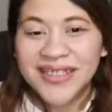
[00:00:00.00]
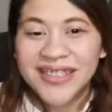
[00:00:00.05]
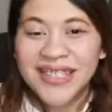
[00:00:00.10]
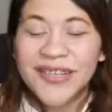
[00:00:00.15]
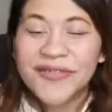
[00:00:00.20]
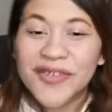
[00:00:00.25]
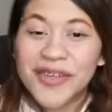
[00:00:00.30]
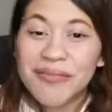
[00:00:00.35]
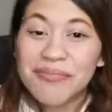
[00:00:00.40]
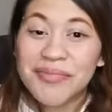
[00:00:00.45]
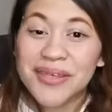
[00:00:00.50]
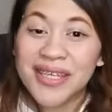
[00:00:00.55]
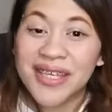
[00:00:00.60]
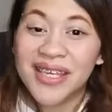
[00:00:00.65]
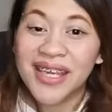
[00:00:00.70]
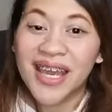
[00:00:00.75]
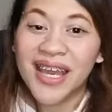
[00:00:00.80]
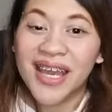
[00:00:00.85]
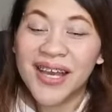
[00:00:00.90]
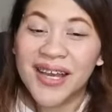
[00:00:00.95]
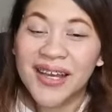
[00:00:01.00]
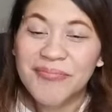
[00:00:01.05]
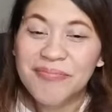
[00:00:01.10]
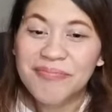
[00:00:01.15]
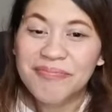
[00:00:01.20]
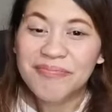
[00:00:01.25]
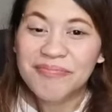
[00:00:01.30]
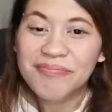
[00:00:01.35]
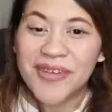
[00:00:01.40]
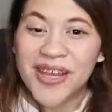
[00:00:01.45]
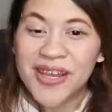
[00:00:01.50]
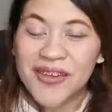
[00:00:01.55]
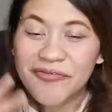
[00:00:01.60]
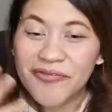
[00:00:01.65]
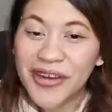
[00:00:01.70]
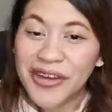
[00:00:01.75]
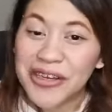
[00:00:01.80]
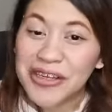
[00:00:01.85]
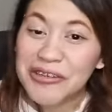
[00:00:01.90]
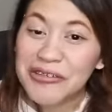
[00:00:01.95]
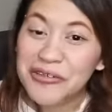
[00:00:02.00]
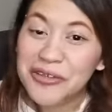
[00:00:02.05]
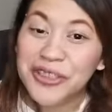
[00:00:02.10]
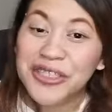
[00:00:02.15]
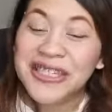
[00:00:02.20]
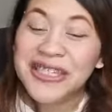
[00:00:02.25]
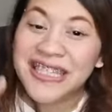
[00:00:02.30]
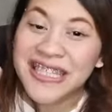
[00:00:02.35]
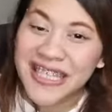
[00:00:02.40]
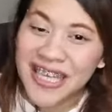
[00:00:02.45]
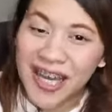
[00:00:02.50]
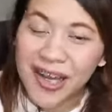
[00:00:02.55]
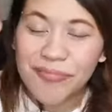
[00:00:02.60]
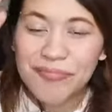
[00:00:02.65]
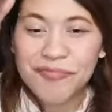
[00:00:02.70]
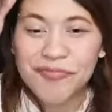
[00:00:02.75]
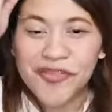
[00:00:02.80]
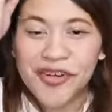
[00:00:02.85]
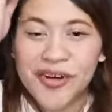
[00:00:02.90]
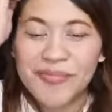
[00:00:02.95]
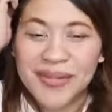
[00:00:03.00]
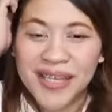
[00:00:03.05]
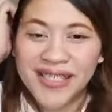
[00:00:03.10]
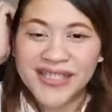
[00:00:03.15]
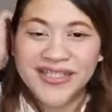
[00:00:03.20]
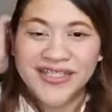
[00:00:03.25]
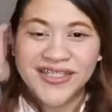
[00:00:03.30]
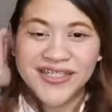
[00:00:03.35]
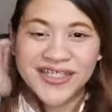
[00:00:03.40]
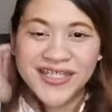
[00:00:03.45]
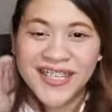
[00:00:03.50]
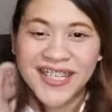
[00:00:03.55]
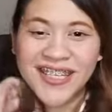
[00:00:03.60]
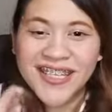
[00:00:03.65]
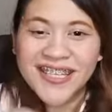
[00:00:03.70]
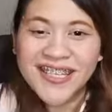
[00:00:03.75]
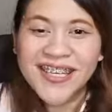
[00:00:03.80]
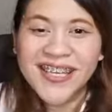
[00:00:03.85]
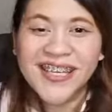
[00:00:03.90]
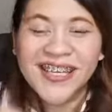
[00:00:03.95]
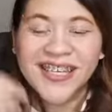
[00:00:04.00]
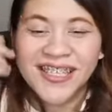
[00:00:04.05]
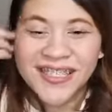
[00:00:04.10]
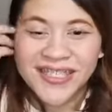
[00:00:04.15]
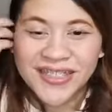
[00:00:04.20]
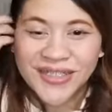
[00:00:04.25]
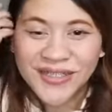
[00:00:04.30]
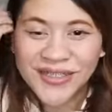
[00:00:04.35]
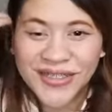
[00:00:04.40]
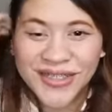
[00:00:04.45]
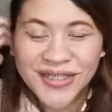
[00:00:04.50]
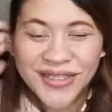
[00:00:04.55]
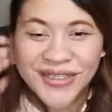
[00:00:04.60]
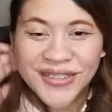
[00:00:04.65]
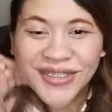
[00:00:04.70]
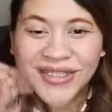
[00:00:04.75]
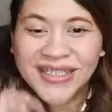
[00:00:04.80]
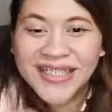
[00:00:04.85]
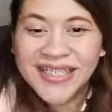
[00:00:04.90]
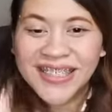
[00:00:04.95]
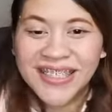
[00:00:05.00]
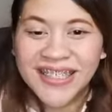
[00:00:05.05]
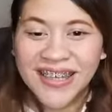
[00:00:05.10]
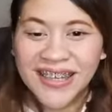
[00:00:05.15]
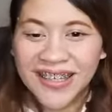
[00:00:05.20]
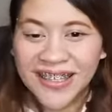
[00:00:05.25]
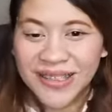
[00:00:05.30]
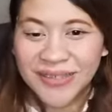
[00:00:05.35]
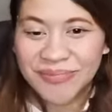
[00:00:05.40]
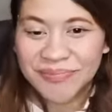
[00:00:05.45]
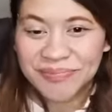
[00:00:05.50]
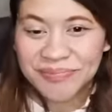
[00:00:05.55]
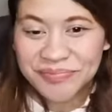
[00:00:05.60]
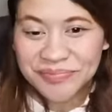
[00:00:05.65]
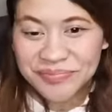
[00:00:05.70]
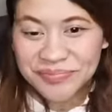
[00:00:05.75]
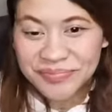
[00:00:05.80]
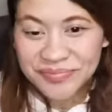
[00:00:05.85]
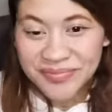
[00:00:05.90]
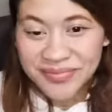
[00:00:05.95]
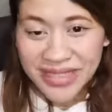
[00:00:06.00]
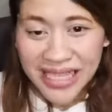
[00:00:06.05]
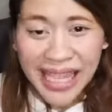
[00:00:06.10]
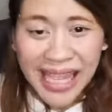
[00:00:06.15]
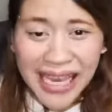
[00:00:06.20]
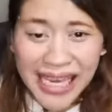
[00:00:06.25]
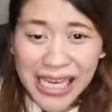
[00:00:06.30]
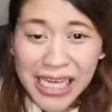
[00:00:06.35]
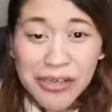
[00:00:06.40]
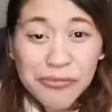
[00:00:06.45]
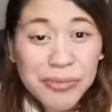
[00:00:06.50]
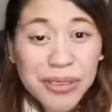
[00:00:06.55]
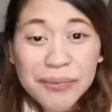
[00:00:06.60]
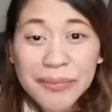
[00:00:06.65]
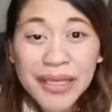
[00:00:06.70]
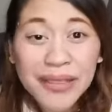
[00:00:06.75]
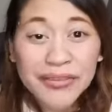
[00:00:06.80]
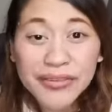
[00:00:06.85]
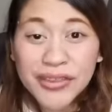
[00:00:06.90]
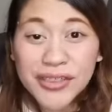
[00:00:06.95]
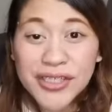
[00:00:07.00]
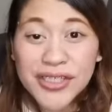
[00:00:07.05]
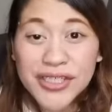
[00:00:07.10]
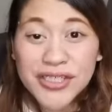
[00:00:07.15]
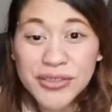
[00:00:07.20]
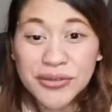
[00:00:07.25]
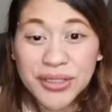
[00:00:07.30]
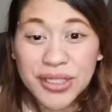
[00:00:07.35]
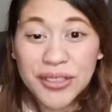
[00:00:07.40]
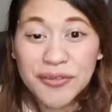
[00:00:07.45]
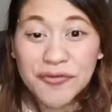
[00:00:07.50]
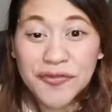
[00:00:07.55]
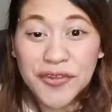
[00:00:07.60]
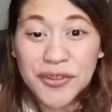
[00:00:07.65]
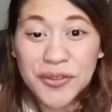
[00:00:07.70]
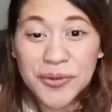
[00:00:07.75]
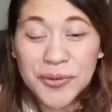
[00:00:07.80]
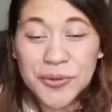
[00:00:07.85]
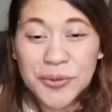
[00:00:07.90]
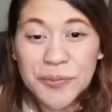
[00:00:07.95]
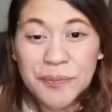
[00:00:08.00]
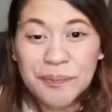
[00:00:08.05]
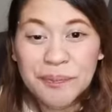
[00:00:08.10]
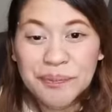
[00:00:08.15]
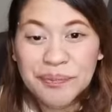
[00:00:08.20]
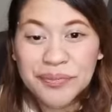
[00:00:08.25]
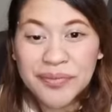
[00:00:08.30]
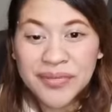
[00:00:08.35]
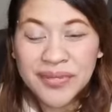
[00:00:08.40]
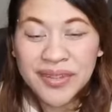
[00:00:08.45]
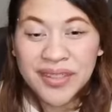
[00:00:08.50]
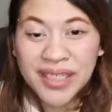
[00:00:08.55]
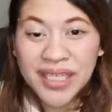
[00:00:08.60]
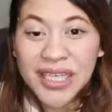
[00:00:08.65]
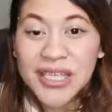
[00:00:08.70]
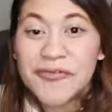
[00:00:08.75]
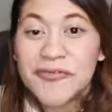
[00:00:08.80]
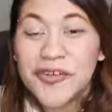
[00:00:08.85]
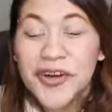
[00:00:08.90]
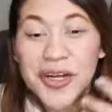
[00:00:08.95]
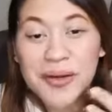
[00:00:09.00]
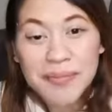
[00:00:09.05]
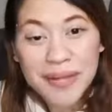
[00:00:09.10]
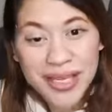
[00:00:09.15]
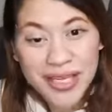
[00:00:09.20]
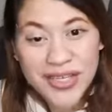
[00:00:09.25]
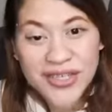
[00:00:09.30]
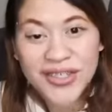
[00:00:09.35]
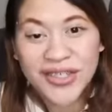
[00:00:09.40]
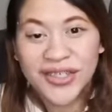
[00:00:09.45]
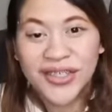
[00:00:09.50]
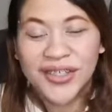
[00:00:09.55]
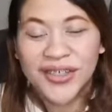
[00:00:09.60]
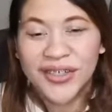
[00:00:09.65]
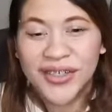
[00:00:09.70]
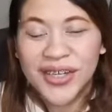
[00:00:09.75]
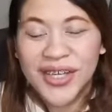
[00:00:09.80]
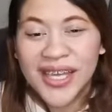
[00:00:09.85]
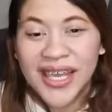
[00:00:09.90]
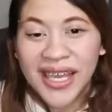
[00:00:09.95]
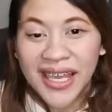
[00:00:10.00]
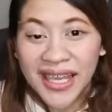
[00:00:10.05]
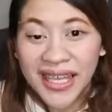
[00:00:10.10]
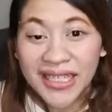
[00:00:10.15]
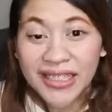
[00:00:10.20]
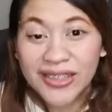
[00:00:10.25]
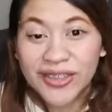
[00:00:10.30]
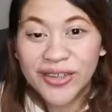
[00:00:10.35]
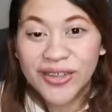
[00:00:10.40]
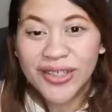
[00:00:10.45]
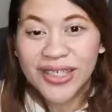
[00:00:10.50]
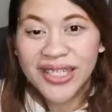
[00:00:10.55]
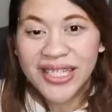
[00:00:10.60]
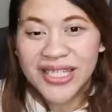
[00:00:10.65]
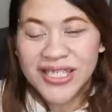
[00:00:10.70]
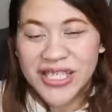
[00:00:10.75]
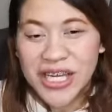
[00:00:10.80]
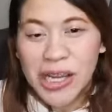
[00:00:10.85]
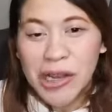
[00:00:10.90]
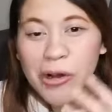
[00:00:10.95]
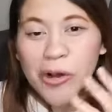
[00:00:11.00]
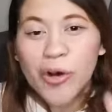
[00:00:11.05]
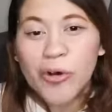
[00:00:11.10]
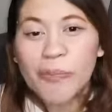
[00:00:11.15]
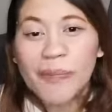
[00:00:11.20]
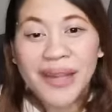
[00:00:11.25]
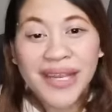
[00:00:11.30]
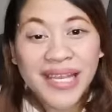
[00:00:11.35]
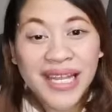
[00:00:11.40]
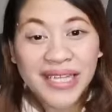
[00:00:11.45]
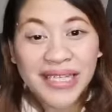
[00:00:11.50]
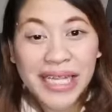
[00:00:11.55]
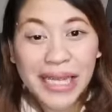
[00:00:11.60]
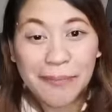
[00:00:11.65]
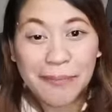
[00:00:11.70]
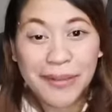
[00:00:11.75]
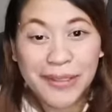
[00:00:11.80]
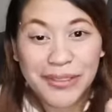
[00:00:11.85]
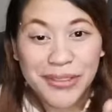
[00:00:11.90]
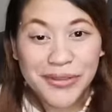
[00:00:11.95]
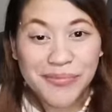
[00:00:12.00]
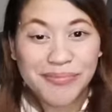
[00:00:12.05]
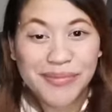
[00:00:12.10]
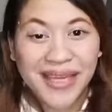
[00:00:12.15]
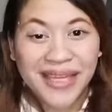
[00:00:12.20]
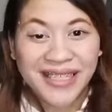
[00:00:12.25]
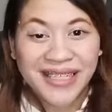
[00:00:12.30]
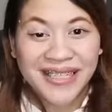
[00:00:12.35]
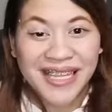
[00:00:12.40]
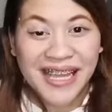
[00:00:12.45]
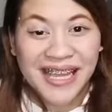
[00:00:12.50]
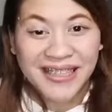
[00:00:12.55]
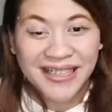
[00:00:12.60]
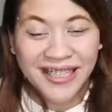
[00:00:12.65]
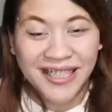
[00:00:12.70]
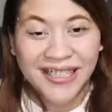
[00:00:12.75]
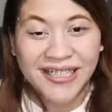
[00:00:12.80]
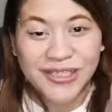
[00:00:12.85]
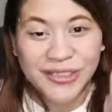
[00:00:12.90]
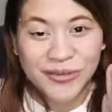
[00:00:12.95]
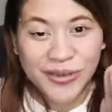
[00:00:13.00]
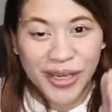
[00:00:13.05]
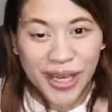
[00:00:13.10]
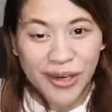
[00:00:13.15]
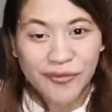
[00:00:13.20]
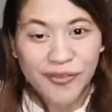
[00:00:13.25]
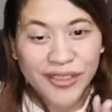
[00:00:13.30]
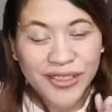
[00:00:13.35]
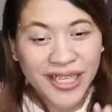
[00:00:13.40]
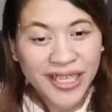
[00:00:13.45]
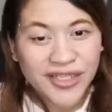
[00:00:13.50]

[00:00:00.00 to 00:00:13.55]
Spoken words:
giving me a very good tee up from yesterday, so yun, allow me mentors to give you information, no, and knowledge. Open lang dapat yung mind natin. So everyday